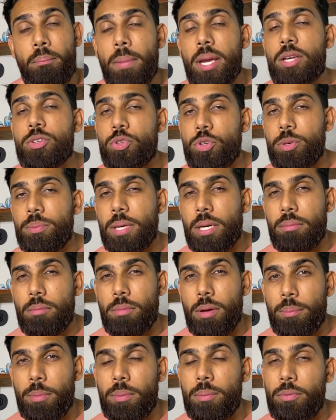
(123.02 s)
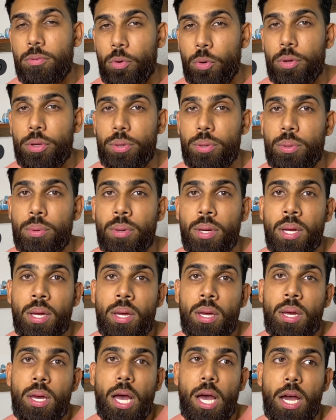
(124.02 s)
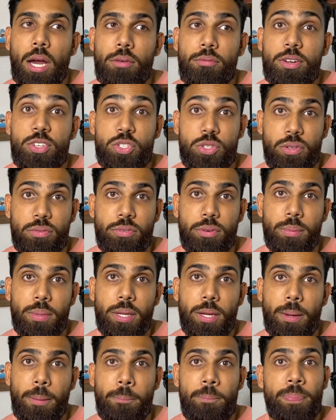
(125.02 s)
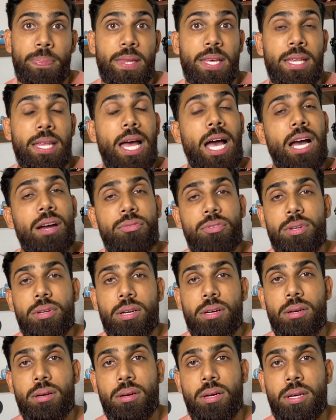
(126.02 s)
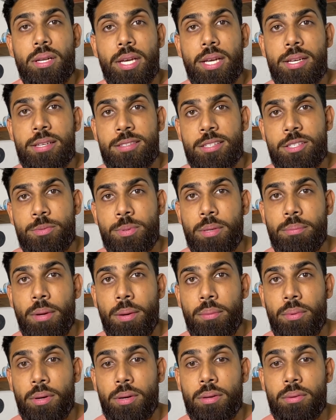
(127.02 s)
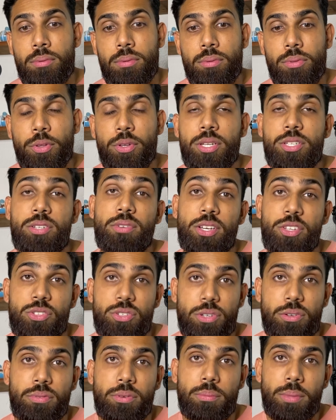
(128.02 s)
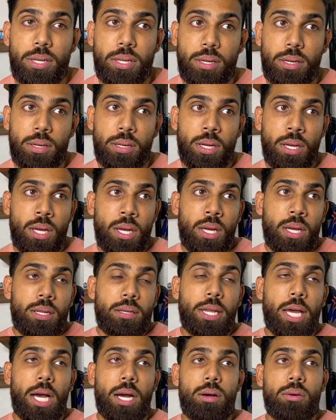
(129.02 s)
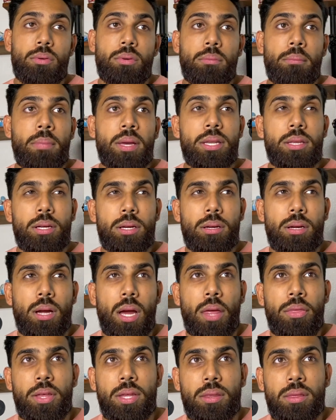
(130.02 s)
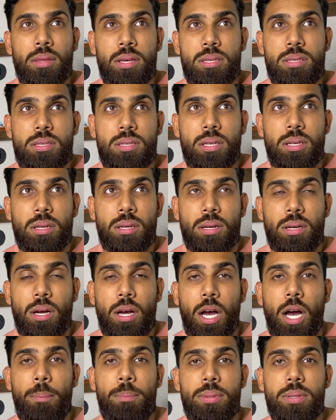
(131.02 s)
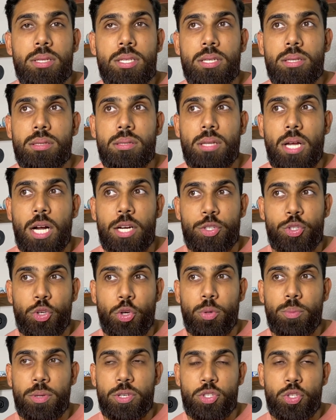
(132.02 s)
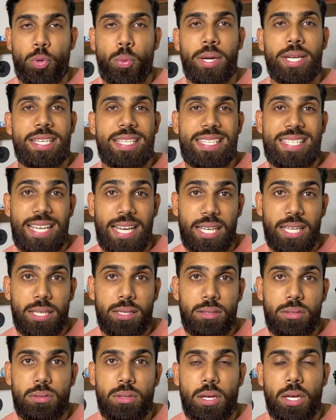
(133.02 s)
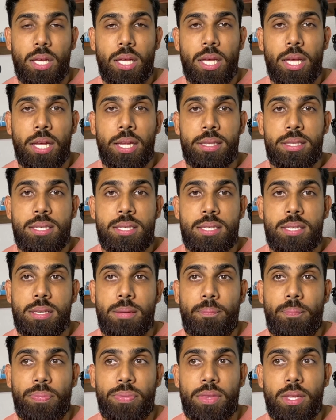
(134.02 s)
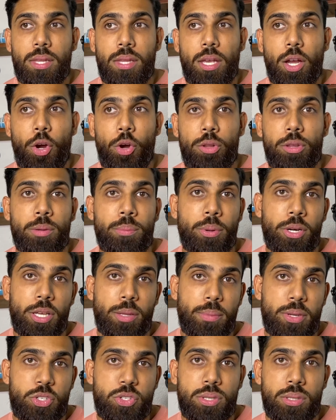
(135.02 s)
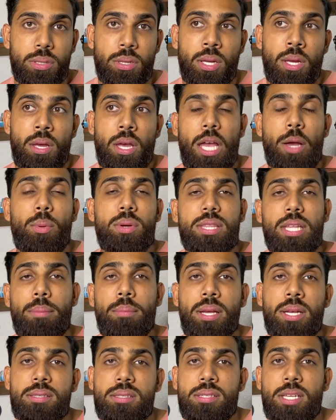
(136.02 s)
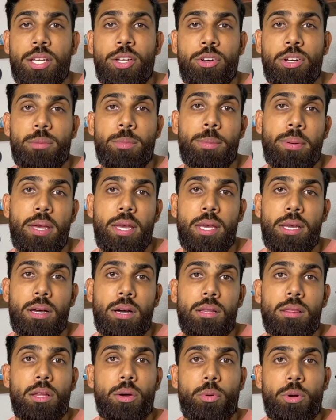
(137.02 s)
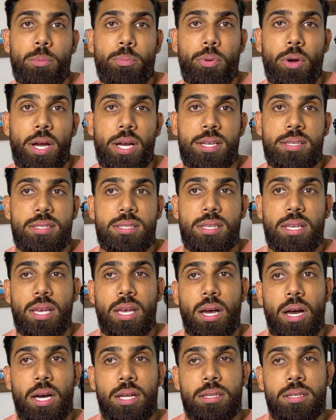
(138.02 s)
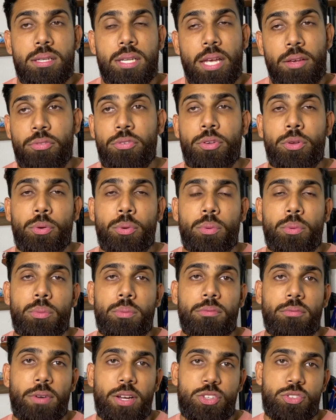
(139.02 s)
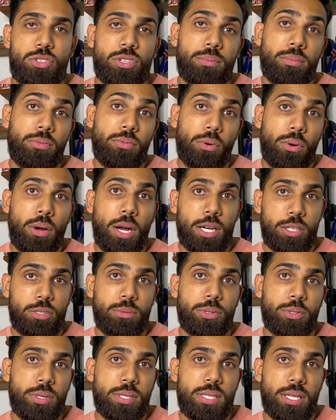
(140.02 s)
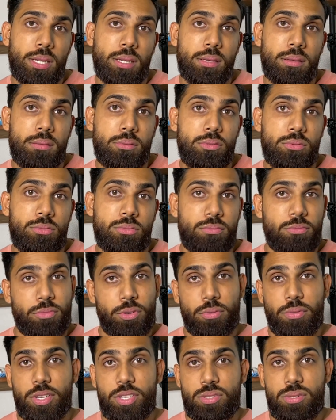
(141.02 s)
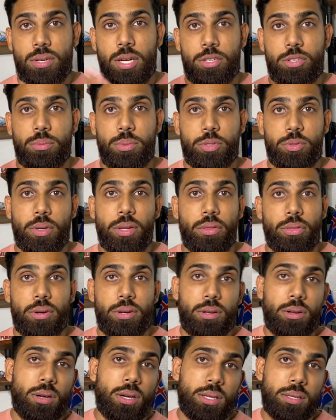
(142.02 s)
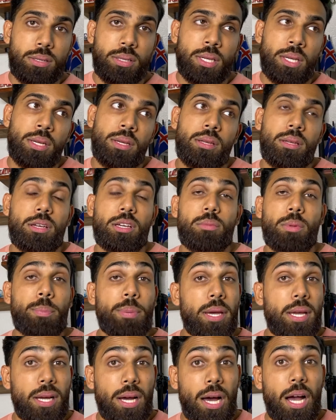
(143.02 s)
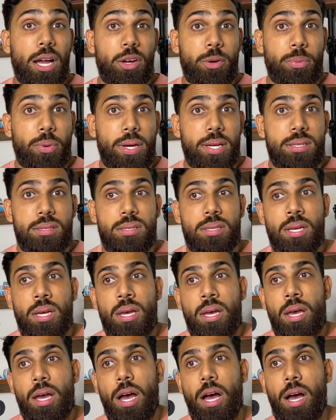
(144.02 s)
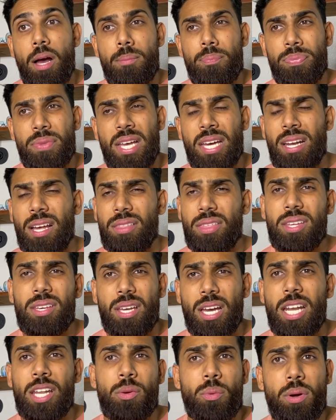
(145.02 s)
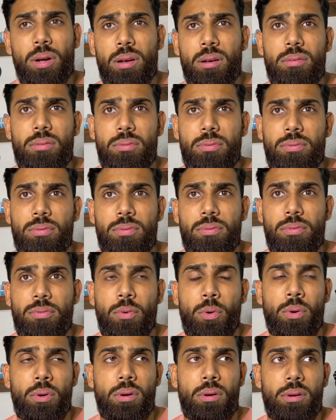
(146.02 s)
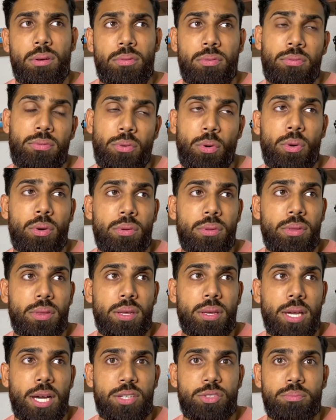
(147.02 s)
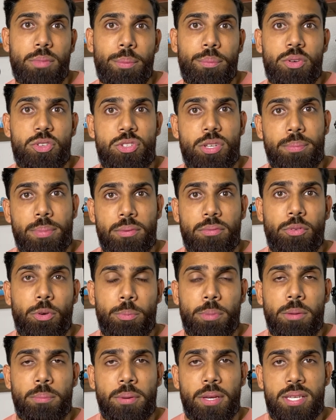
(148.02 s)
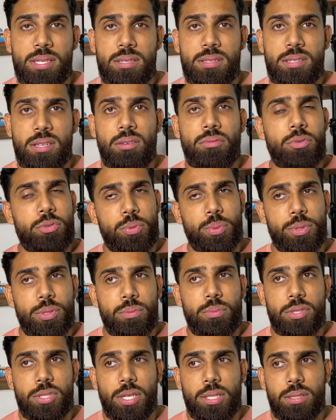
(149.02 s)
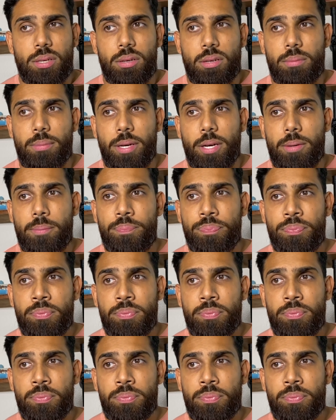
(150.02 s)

make sure you become a member before you register for Midyear. And after you're an ASHP member, you need to register for Midyear. Now, Midyear, I think this year, up until October 22nd, it's early bird admission. And what that means is that you're gonna be paying a lower price if you register before October 22nd. You register October 23rd and on, you're gonna be paying a higher price. And I think anywhere for the actual membership and for PPS itself, which I'll talk about,